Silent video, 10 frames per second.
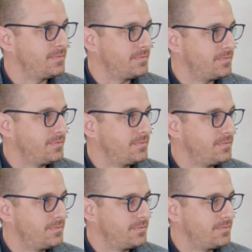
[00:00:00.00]

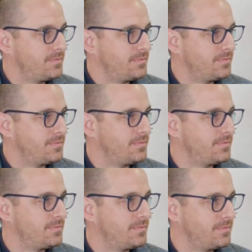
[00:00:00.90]

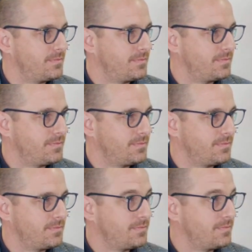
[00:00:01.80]

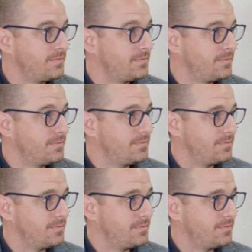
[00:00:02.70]
[no speech]